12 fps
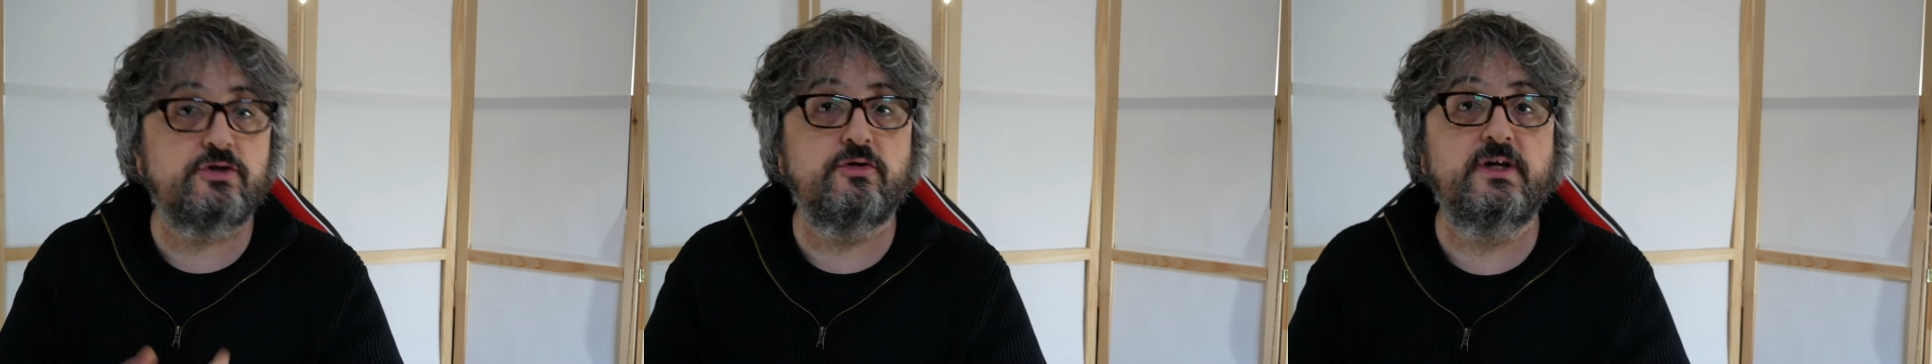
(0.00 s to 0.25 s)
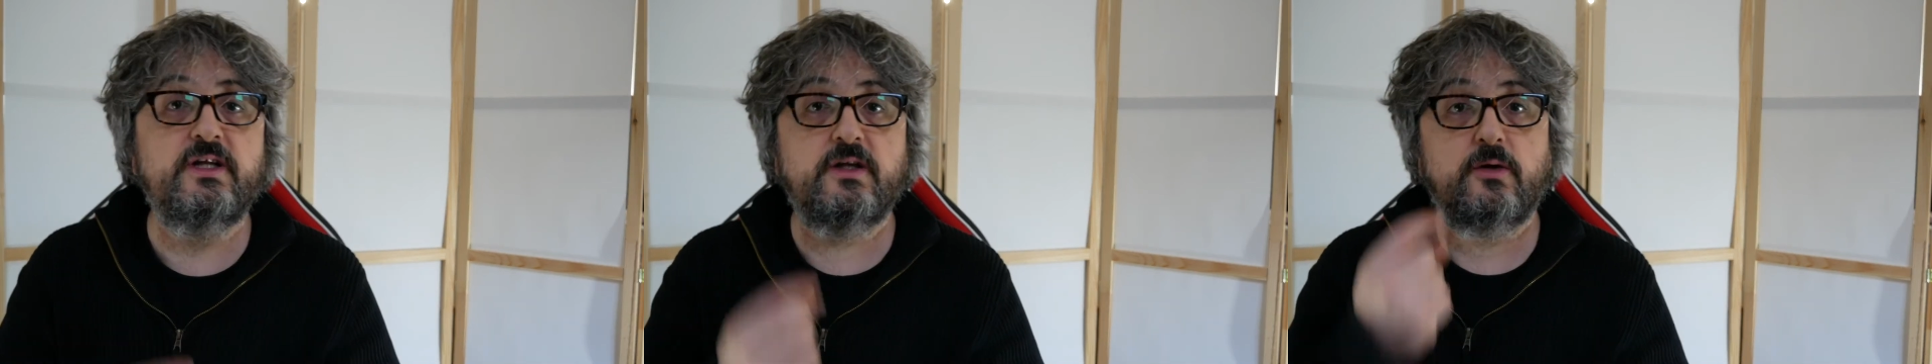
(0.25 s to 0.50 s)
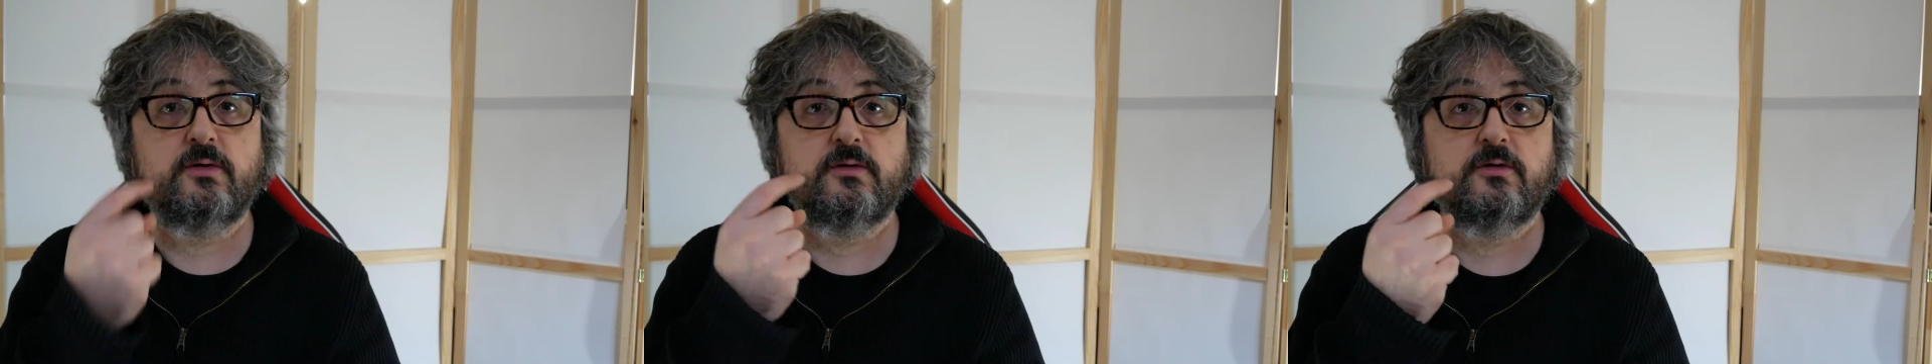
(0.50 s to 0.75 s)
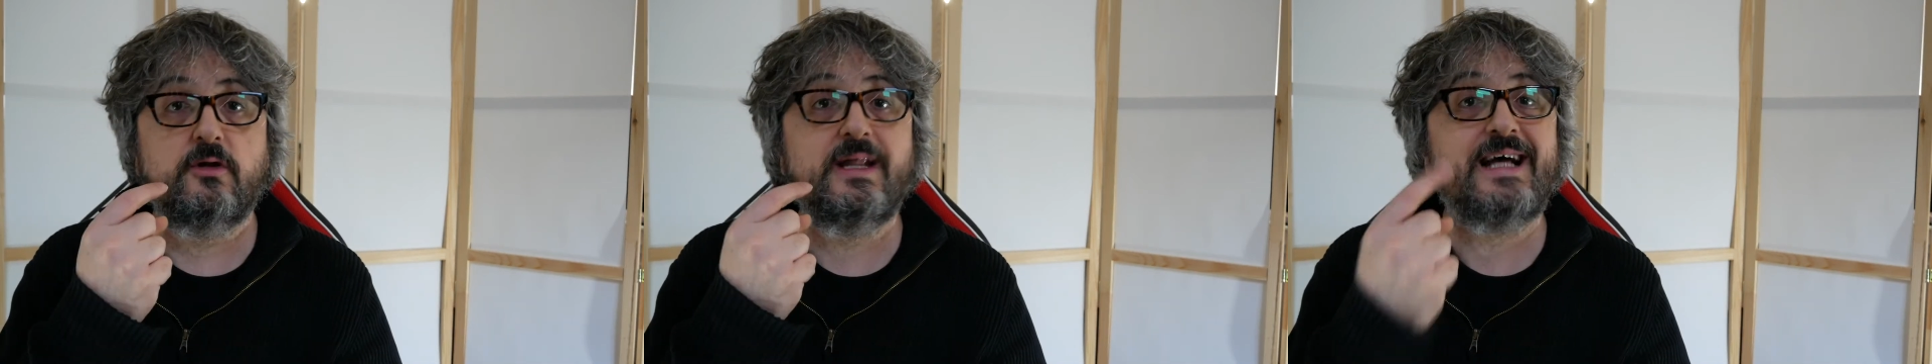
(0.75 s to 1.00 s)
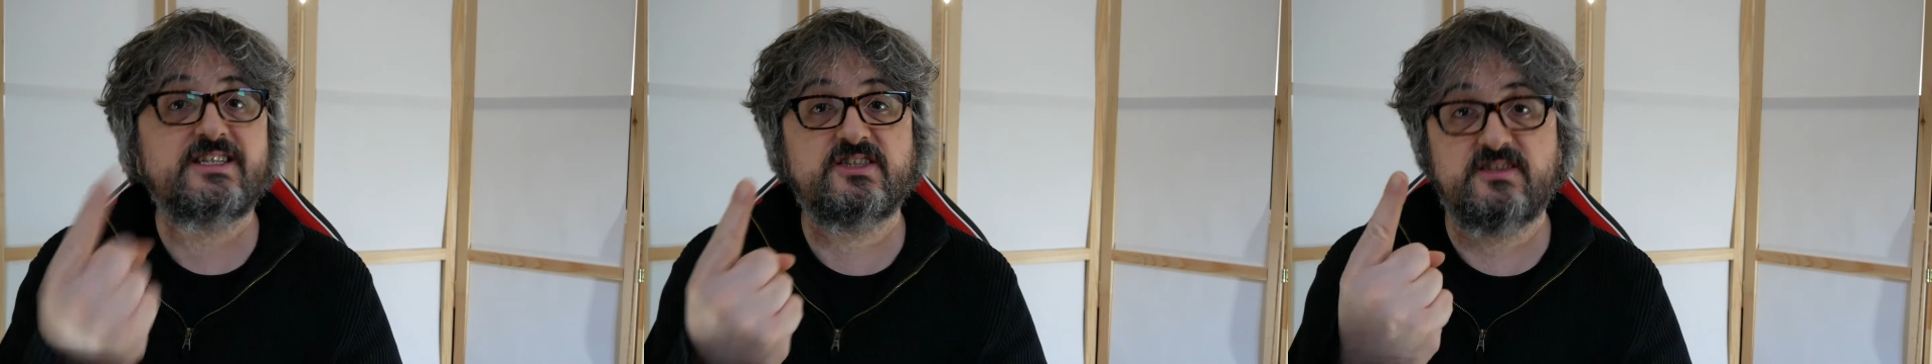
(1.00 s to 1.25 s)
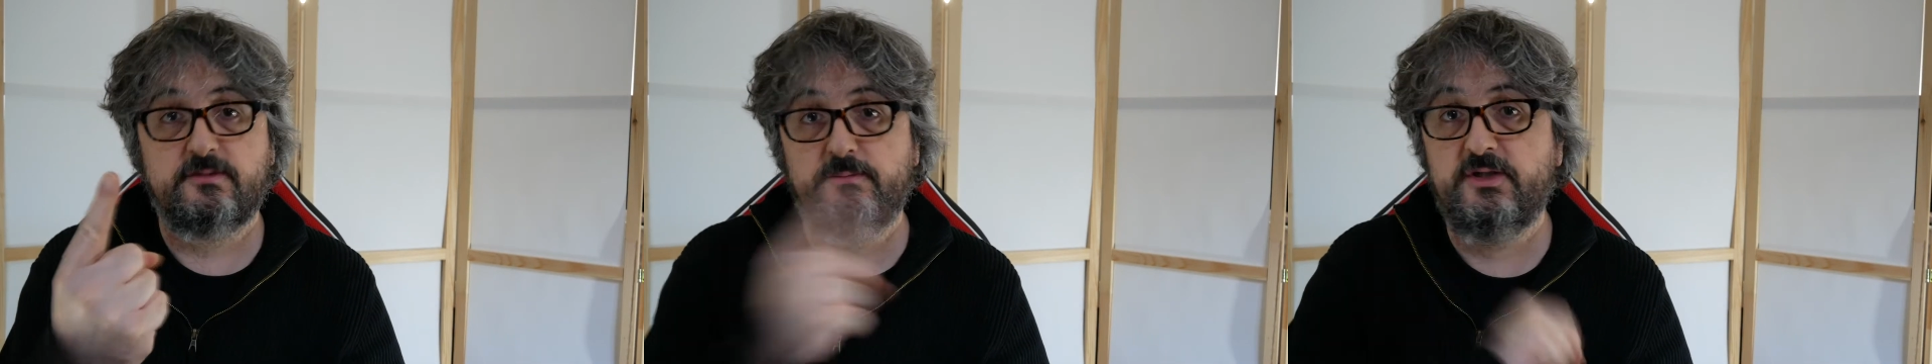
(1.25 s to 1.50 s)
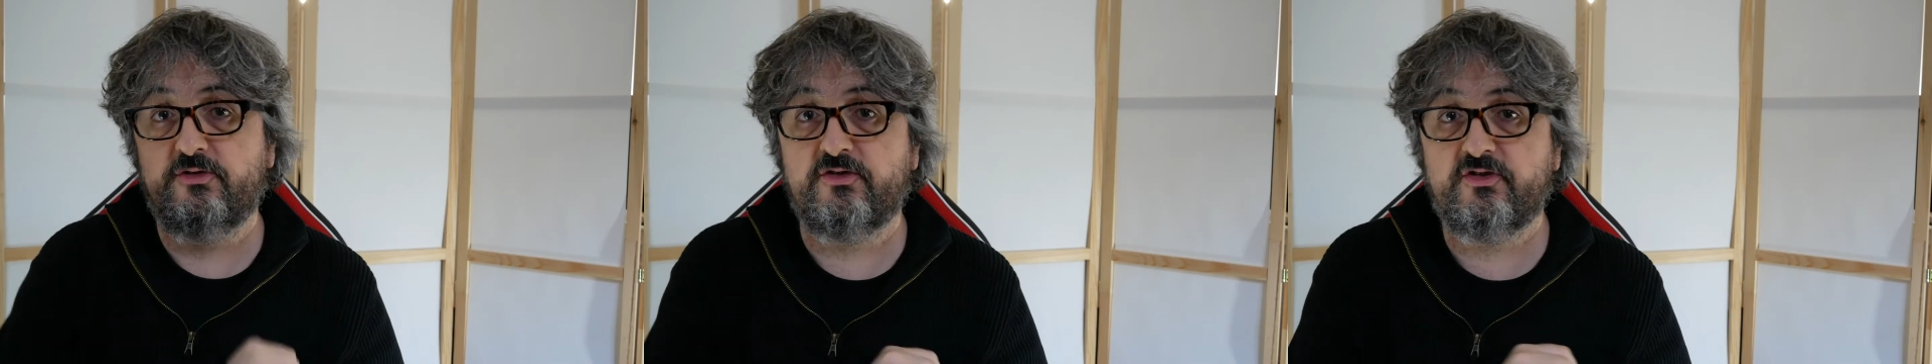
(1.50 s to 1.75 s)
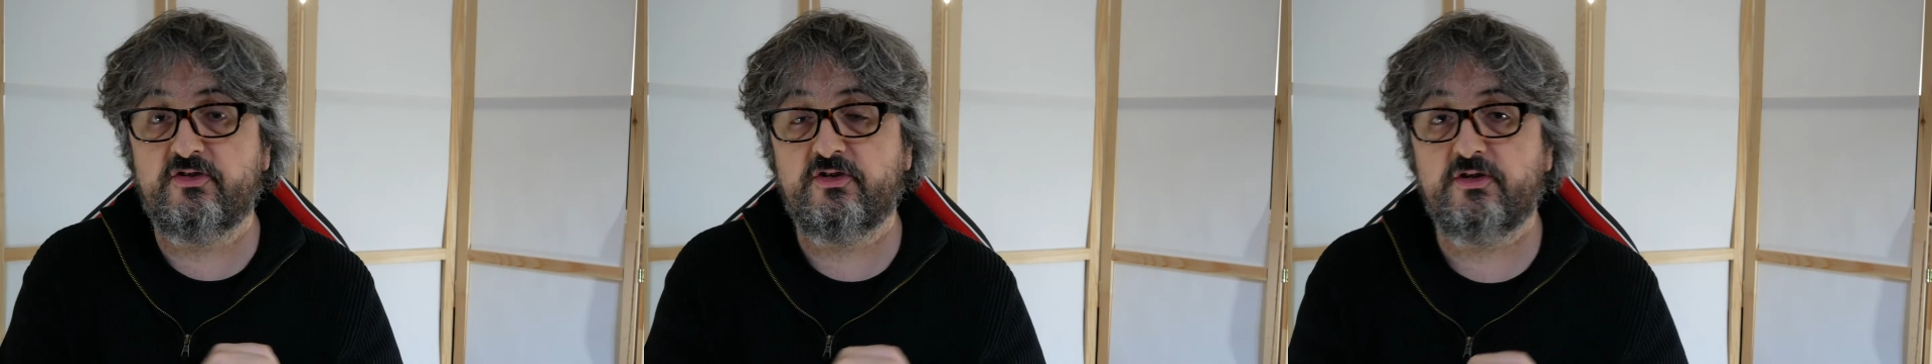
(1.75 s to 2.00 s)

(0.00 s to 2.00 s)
during the last minute.